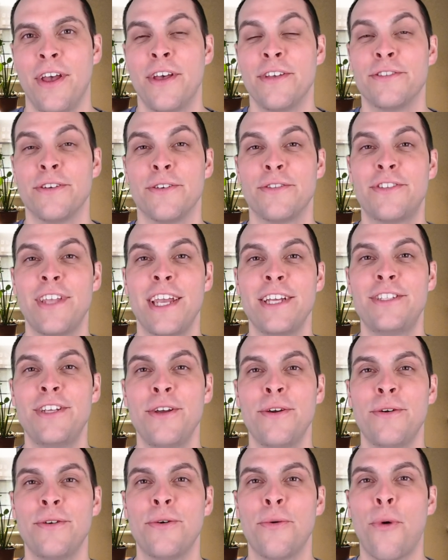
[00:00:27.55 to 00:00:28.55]
So stay
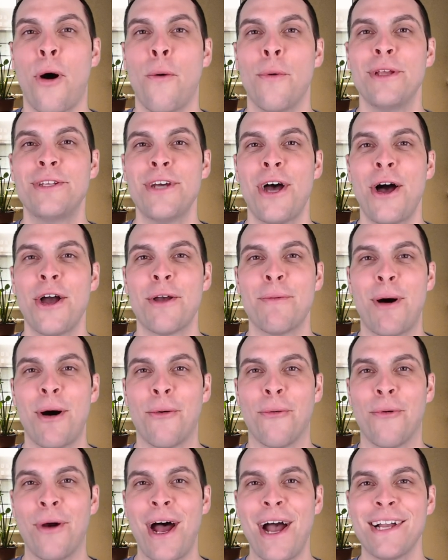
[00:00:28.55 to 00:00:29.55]
tuned while we talk
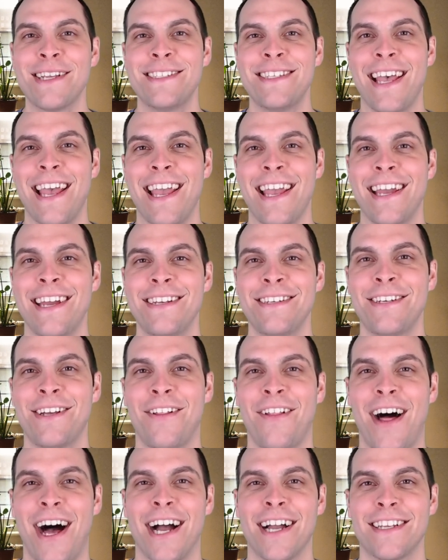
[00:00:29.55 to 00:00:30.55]
about rocks and
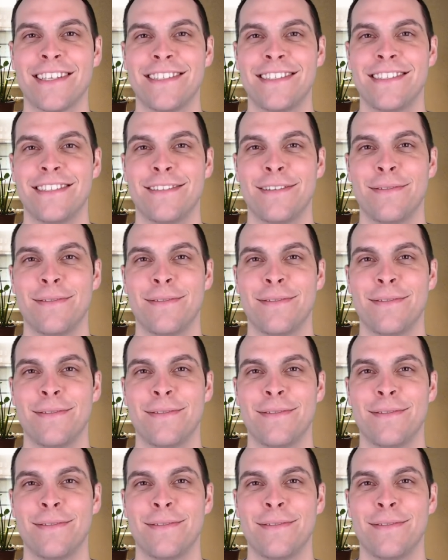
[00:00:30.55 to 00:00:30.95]
clocks.